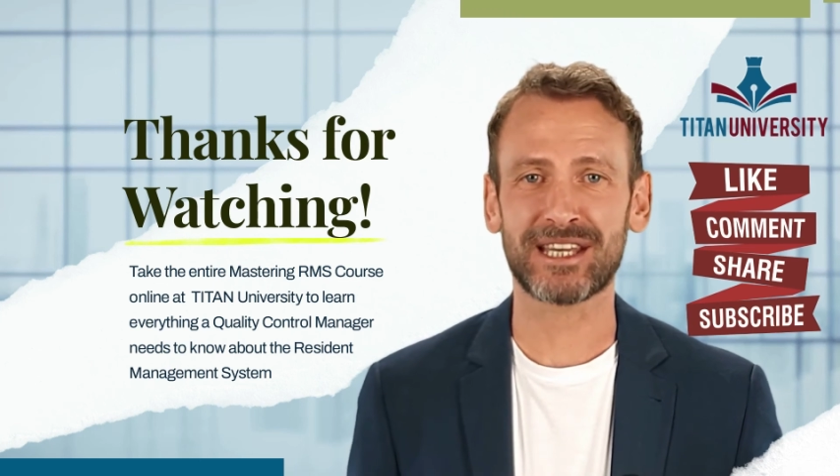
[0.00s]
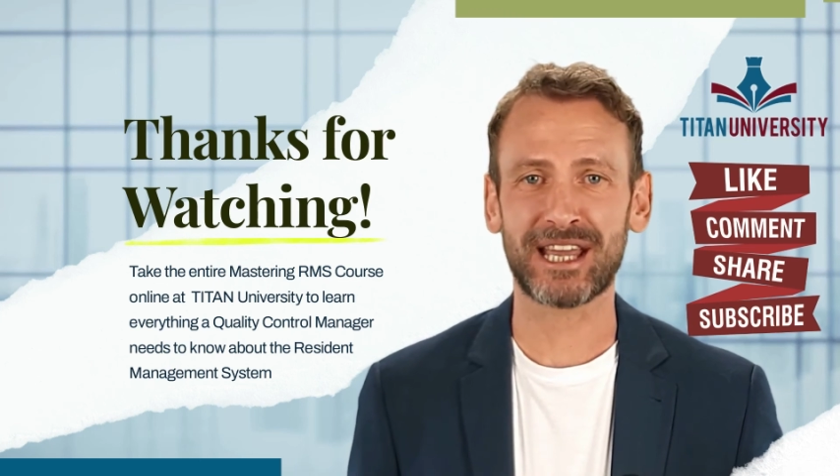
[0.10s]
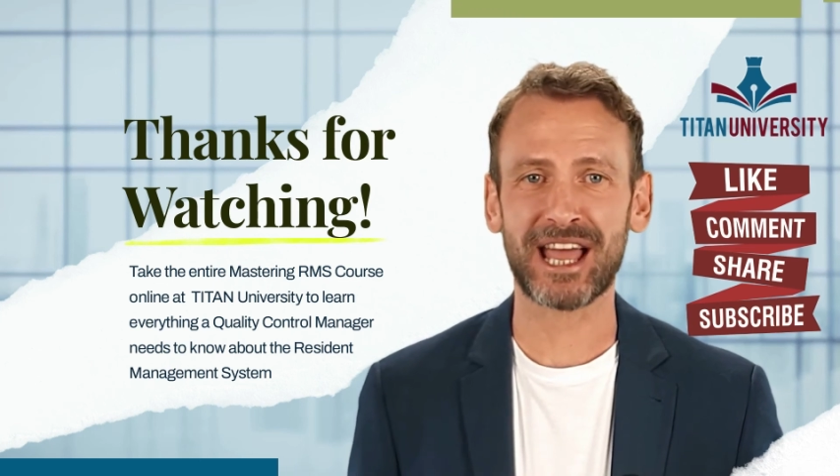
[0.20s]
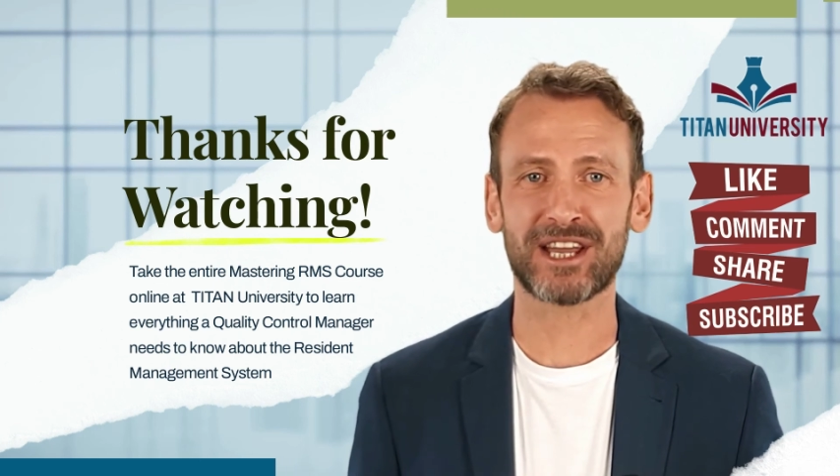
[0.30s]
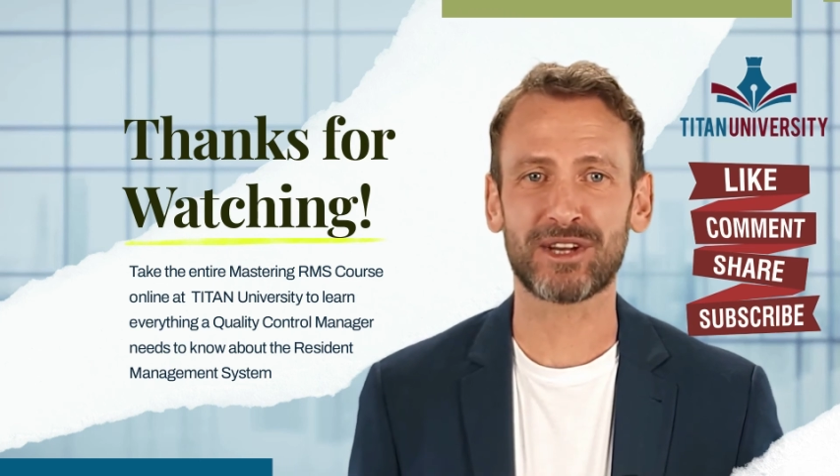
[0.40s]

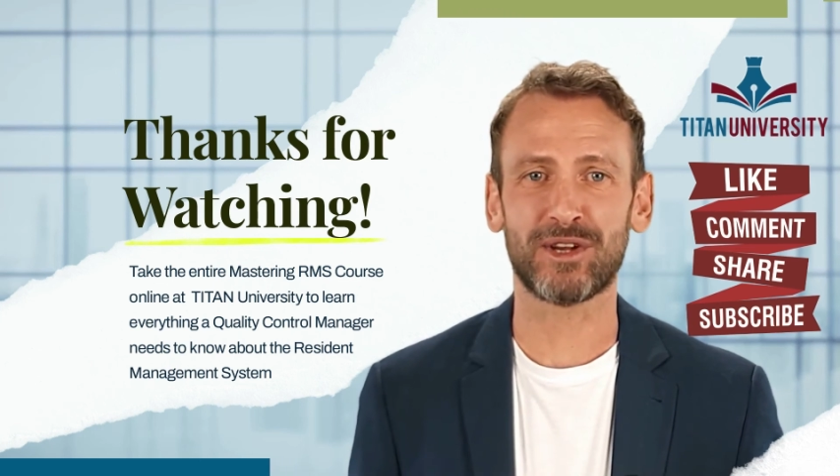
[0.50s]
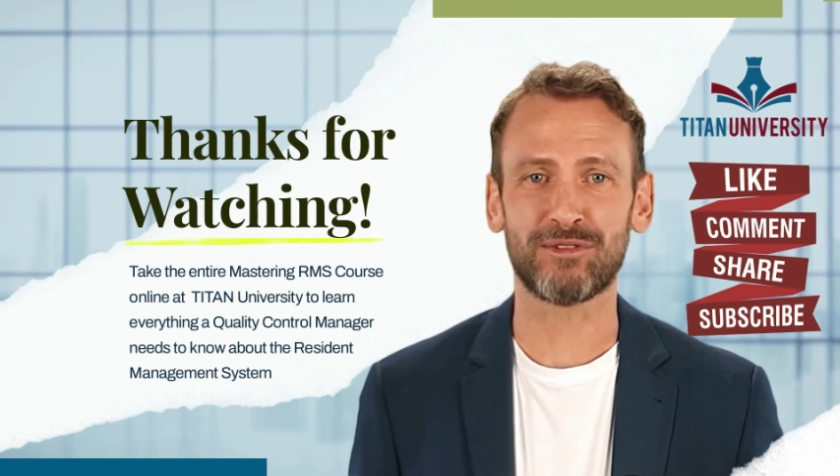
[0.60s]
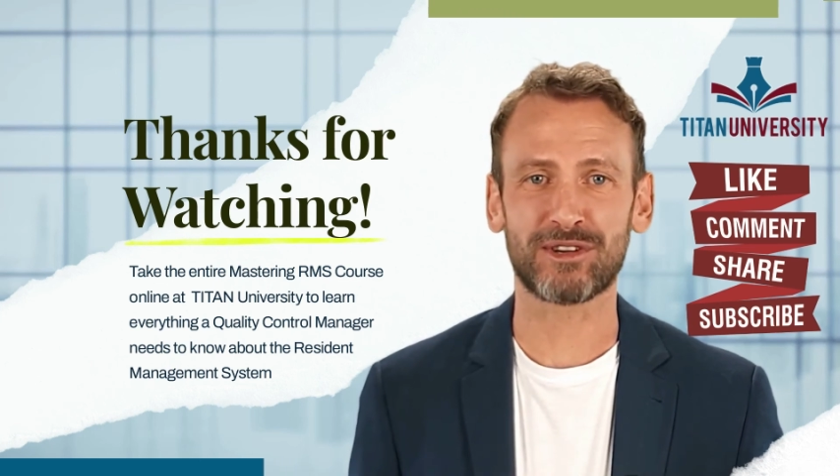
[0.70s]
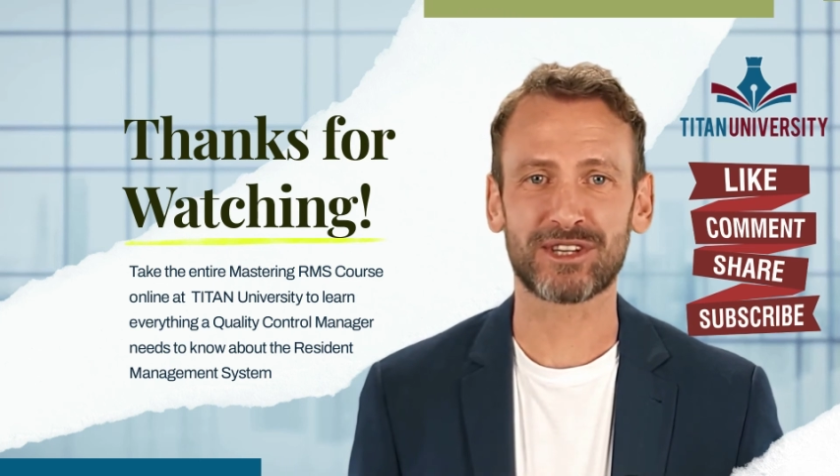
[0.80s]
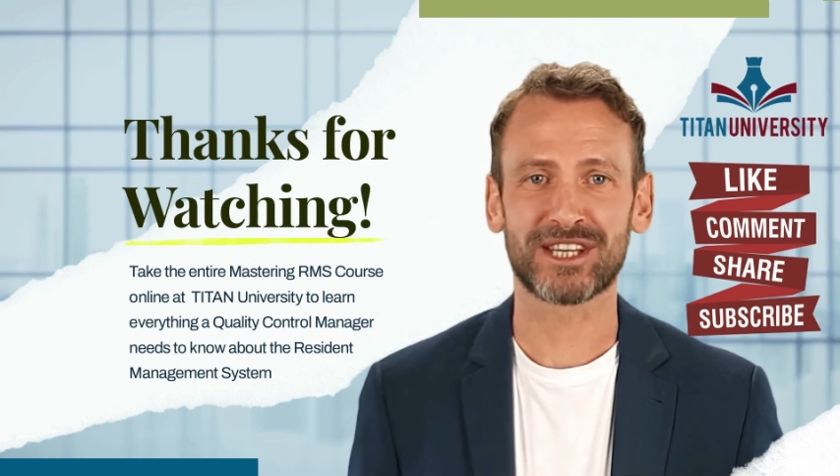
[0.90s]
head on
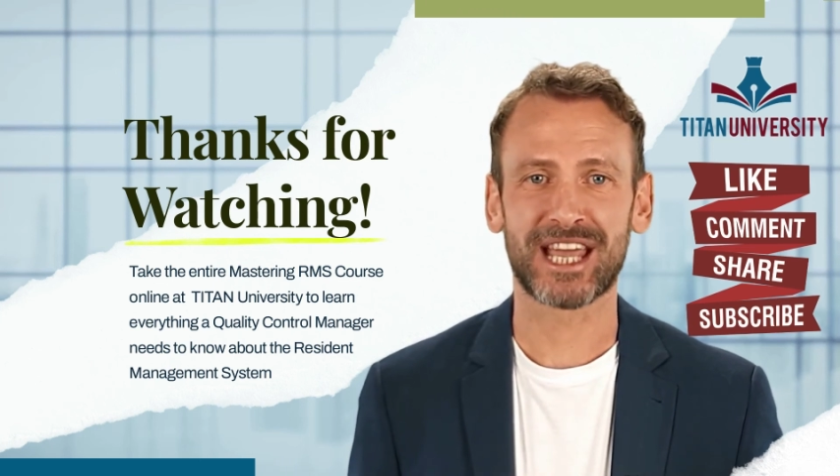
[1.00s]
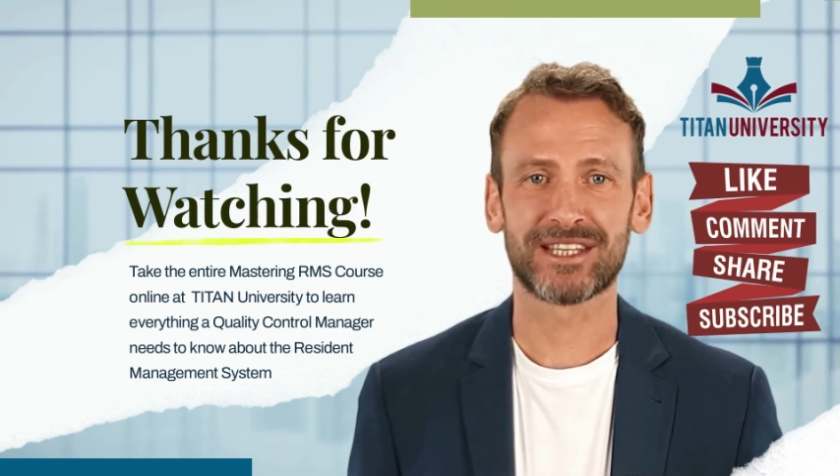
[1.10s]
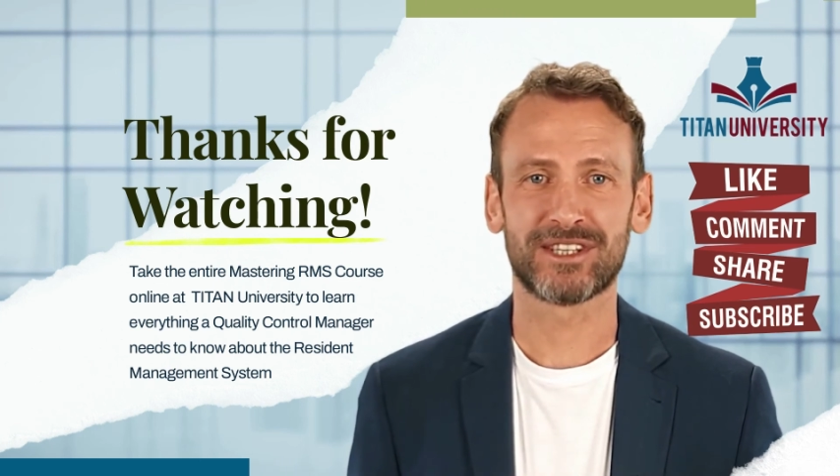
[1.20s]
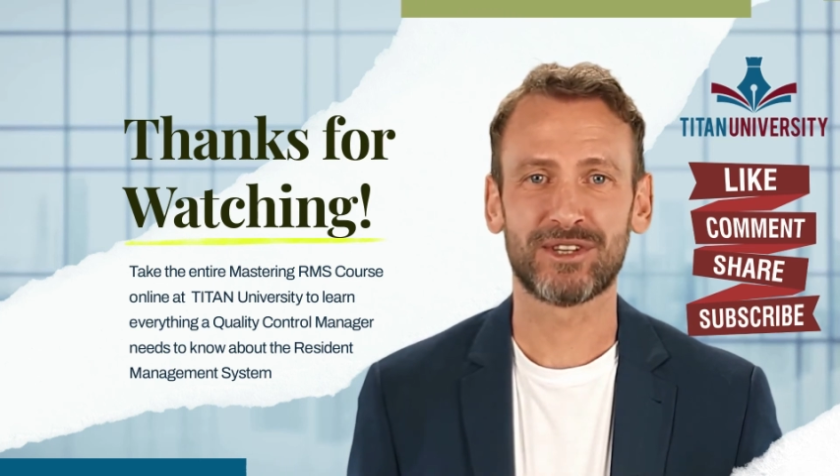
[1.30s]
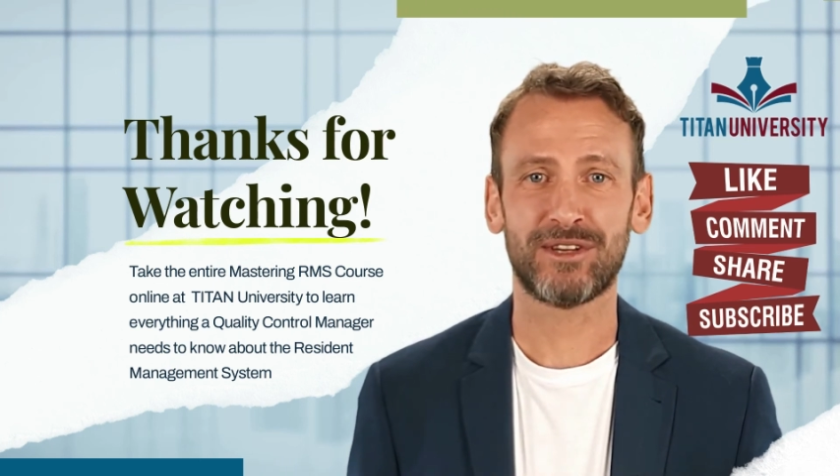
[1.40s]
over to
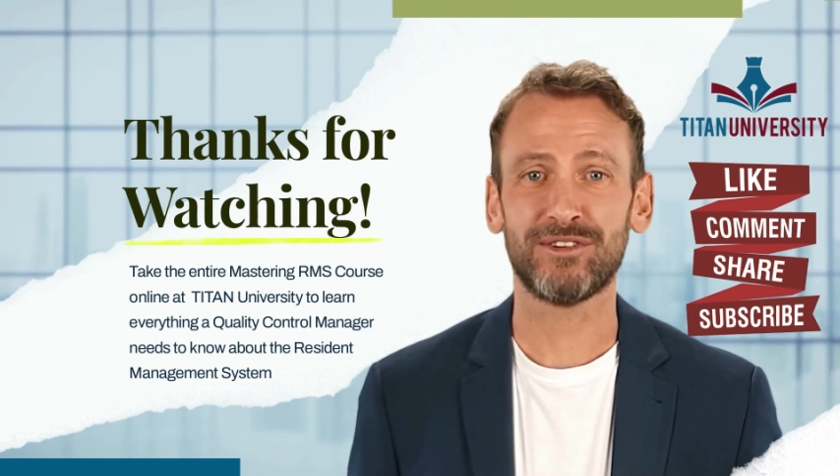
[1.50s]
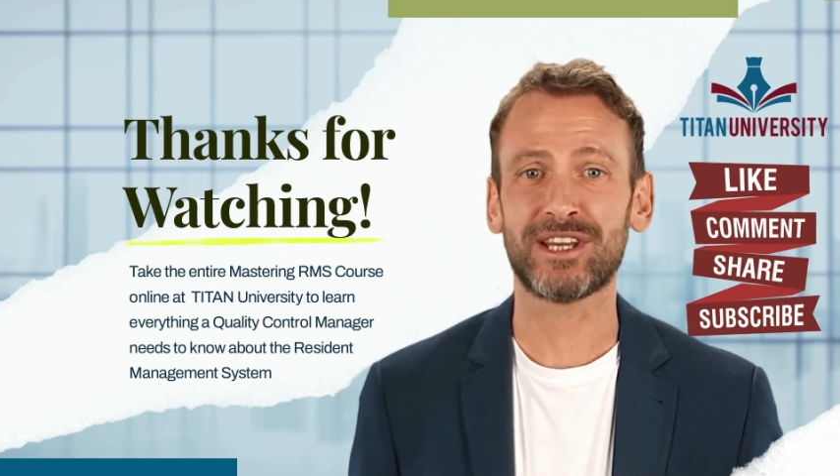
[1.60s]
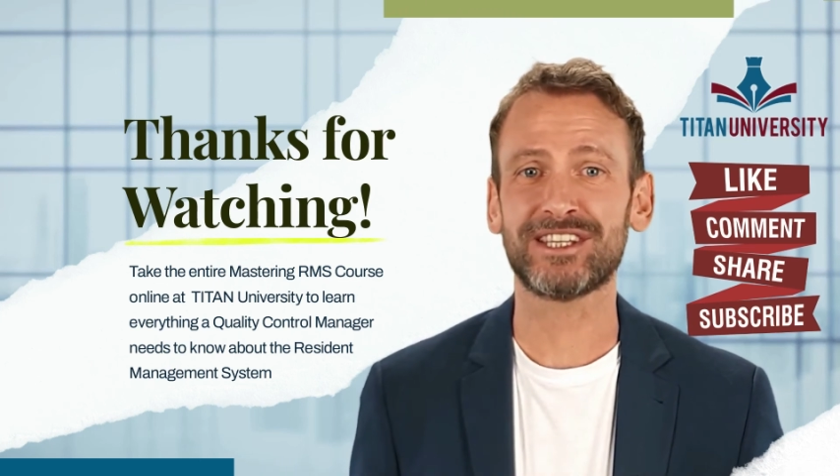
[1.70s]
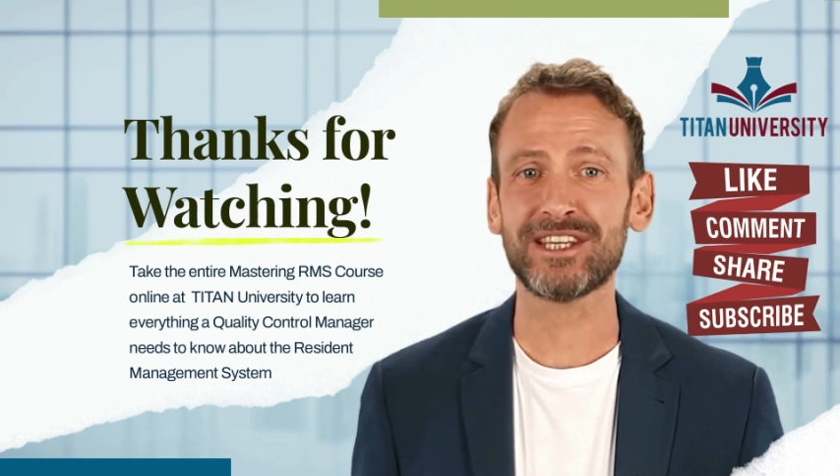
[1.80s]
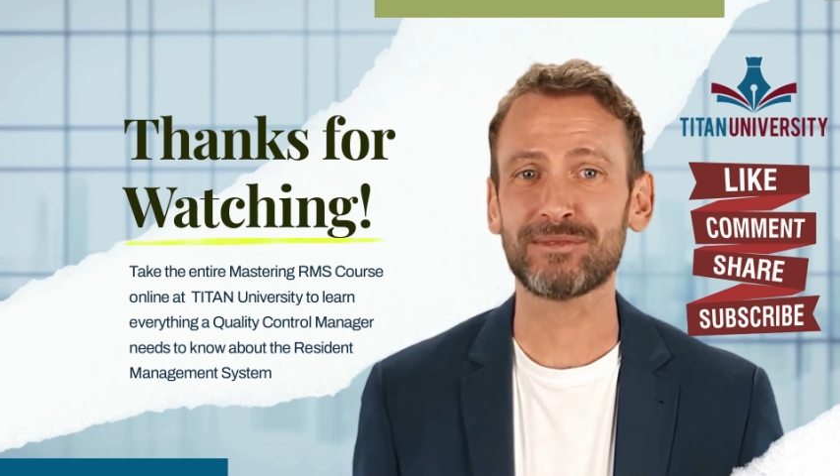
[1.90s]
Titan
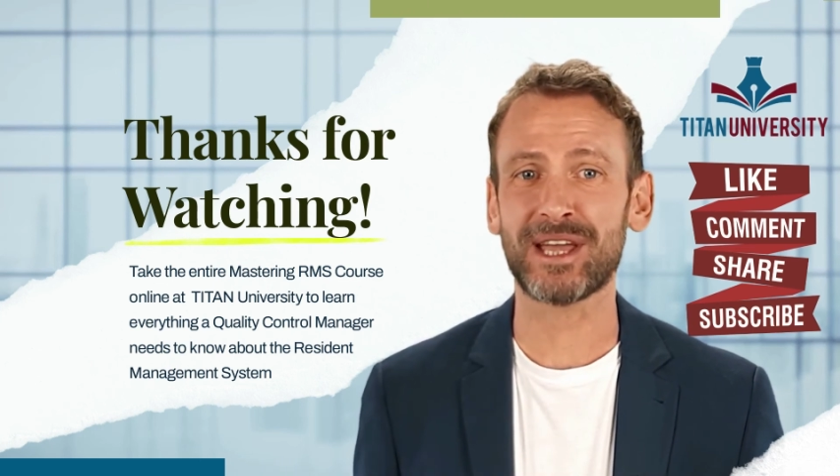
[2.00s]
University